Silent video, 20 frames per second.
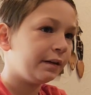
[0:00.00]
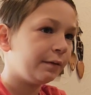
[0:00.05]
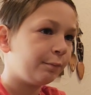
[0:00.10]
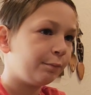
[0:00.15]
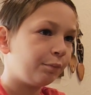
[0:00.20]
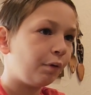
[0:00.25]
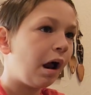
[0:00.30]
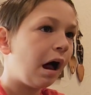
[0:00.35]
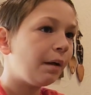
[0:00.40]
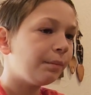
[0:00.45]
it
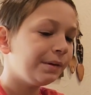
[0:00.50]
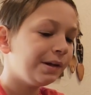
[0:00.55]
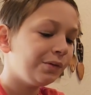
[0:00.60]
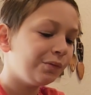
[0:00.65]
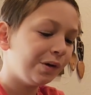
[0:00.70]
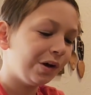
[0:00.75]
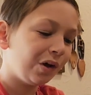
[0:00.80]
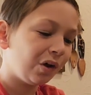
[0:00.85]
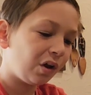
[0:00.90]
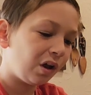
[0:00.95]
probably
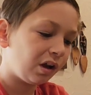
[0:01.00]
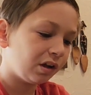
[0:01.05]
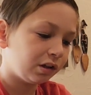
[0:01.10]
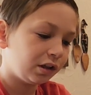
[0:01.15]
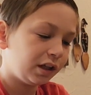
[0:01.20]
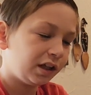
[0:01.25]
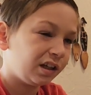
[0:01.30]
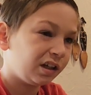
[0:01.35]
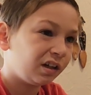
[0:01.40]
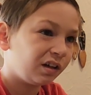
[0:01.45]
will a
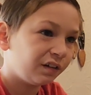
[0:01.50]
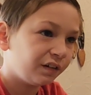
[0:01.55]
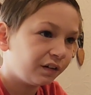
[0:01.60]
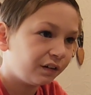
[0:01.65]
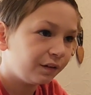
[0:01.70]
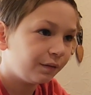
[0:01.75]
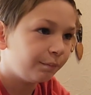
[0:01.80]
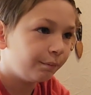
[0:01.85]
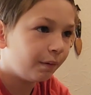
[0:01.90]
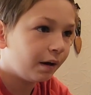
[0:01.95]

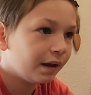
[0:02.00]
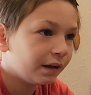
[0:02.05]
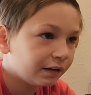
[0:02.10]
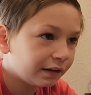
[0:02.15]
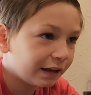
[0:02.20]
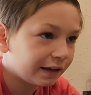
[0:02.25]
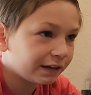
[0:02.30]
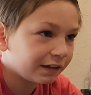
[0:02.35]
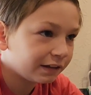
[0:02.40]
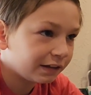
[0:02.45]
little, but
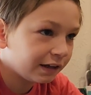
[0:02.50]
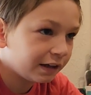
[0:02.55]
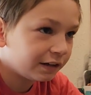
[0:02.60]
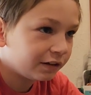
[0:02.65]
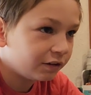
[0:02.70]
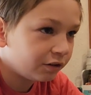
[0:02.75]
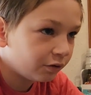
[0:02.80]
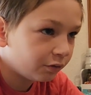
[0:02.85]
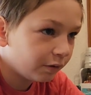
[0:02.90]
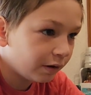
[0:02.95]
let's
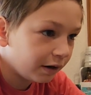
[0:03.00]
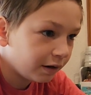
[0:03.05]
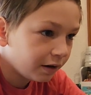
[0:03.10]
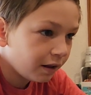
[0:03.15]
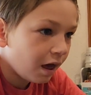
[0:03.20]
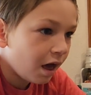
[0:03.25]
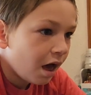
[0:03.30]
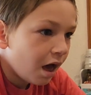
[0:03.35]
get to it.